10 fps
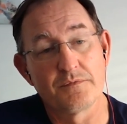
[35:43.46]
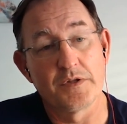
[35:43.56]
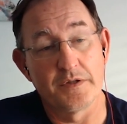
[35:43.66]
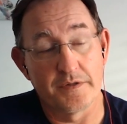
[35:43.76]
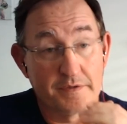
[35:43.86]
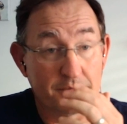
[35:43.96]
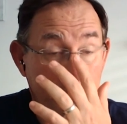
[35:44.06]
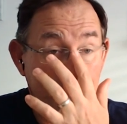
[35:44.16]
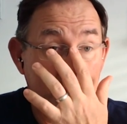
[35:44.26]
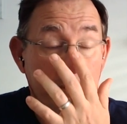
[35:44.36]
the
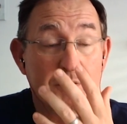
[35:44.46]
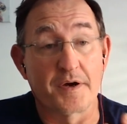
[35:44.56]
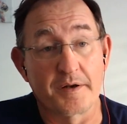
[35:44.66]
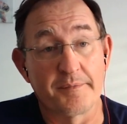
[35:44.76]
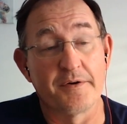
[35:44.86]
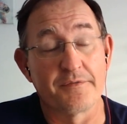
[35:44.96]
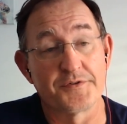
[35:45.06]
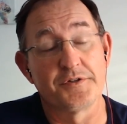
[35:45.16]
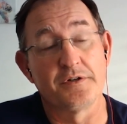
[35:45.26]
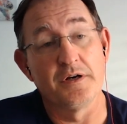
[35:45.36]
3 we've been talking about for
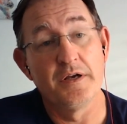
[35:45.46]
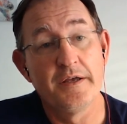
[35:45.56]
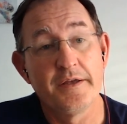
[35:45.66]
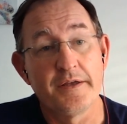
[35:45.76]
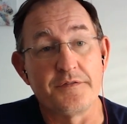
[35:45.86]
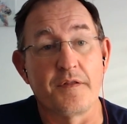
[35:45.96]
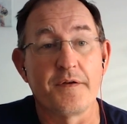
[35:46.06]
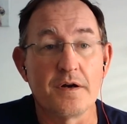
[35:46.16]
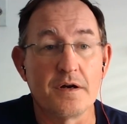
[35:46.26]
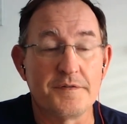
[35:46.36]
sure is that
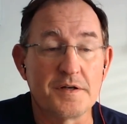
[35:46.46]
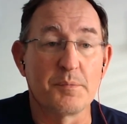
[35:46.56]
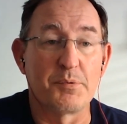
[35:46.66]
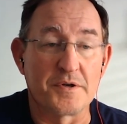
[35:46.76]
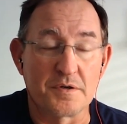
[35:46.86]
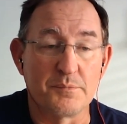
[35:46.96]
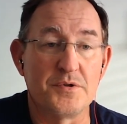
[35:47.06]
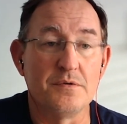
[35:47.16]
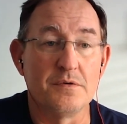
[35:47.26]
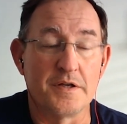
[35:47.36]
they're decoupling
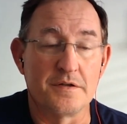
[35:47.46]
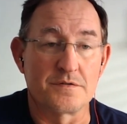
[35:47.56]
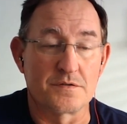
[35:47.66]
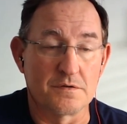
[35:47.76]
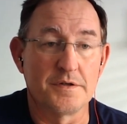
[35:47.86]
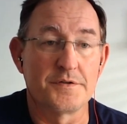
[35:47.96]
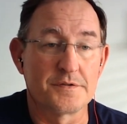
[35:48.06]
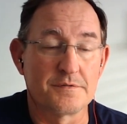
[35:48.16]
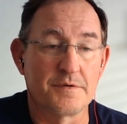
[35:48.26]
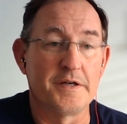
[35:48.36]
compute and
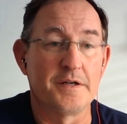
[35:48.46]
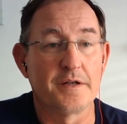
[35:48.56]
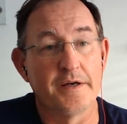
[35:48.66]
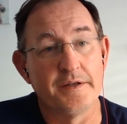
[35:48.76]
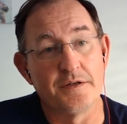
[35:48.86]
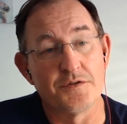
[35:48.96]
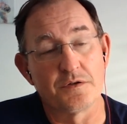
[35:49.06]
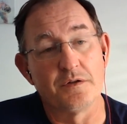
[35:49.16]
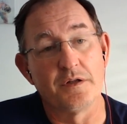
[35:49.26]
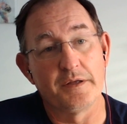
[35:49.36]
storage, right? And
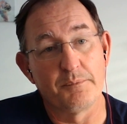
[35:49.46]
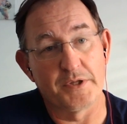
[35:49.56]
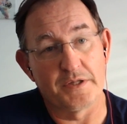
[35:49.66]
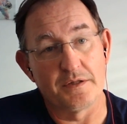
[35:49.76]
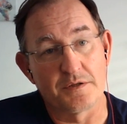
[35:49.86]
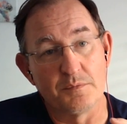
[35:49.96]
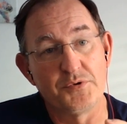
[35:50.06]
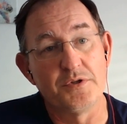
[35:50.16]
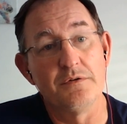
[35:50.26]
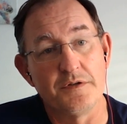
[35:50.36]
so, but
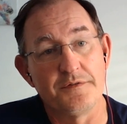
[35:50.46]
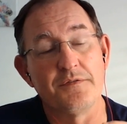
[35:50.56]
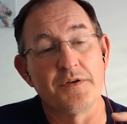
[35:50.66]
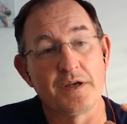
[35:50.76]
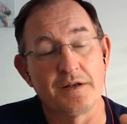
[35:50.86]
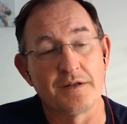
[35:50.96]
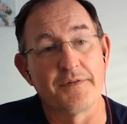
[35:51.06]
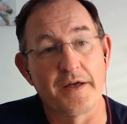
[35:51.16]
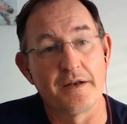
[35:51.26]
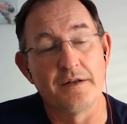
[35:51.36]
compute is even getting
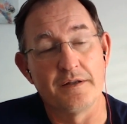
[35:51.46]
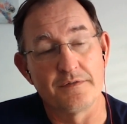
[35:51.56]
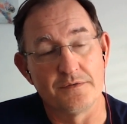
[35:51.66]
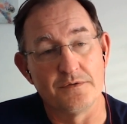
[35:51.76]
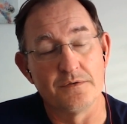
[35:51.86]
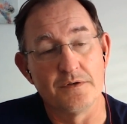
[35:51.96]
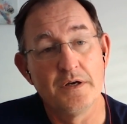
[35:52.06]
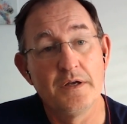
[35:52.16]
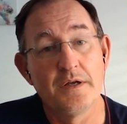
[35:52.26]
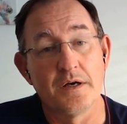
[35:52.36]
divided into
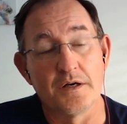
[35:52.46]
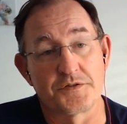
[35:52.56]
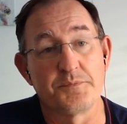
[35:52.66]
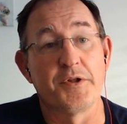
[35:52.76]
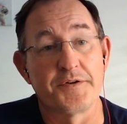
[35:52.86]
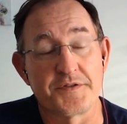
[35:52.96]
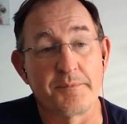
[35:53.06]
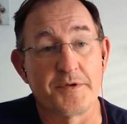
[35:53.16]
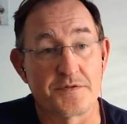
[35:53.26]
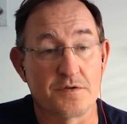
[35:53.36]
smaller
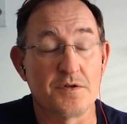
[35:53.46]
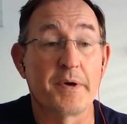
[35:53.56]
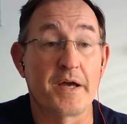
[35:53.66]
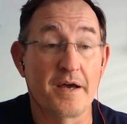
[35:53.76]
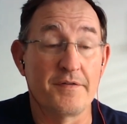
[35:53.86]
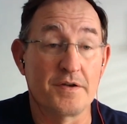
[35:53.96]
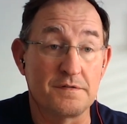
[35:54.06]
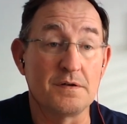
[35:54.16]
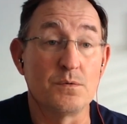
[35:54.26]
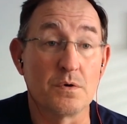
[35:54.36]
segments. So you might have a
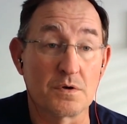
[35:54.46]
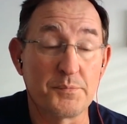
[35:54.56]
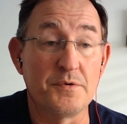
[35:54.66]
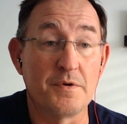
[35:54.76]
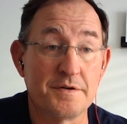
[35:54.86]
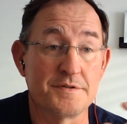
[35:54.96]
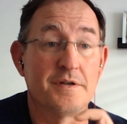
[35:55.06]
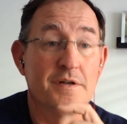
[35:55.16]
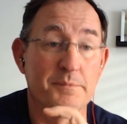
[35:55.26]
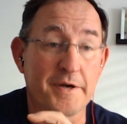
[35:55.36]
SQL compute engine,
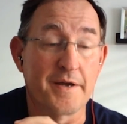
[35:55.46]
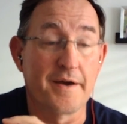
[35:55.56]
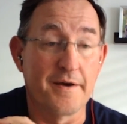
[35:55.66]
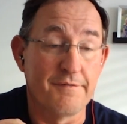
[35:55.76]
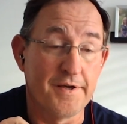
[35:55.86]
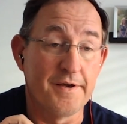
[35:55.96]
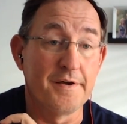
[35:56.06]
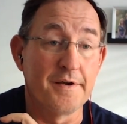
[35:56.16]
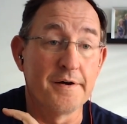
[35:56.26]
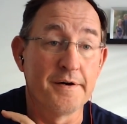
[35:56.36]
and you might have a